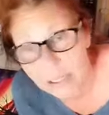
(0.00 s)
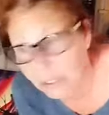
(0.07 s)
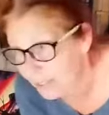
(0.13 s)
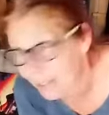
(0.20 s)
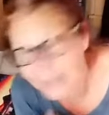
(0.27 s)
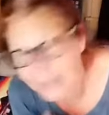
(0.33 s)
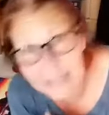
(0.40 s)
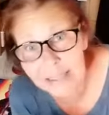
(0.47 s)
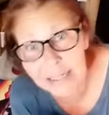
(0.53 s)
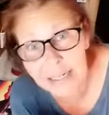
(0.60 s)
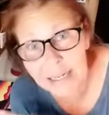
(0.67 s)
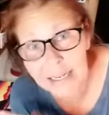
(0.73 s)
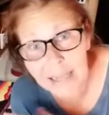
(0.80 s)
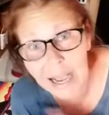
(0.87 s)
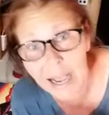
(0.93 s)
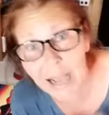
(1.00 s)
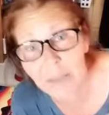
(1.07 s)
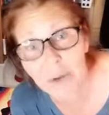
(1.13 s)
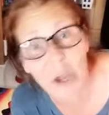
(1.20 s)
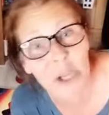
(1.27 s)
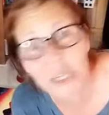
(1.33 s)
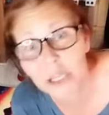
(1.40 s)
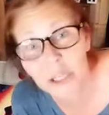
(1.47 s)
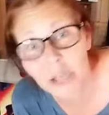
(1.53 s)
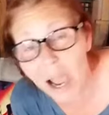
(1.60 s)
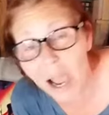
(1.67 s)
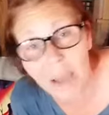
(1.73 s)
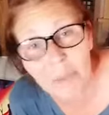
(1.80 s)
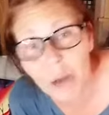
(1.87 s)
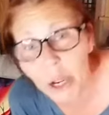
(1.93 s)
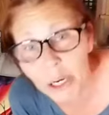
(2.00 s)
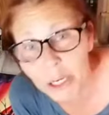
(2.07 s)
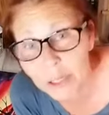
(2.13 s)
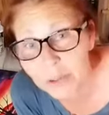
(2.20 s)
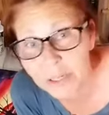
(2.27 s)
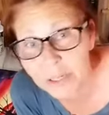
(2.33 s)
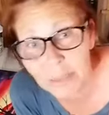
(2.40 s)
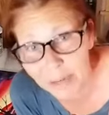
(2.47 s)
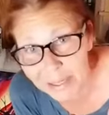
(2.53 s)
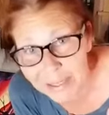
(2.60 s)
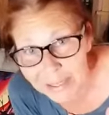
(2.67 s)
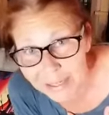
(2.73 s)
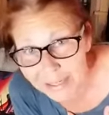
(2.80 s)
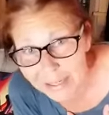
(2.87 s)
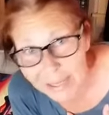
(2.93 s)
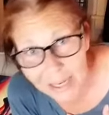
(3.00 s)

Because this isn't. I'm not. I'm not new to business.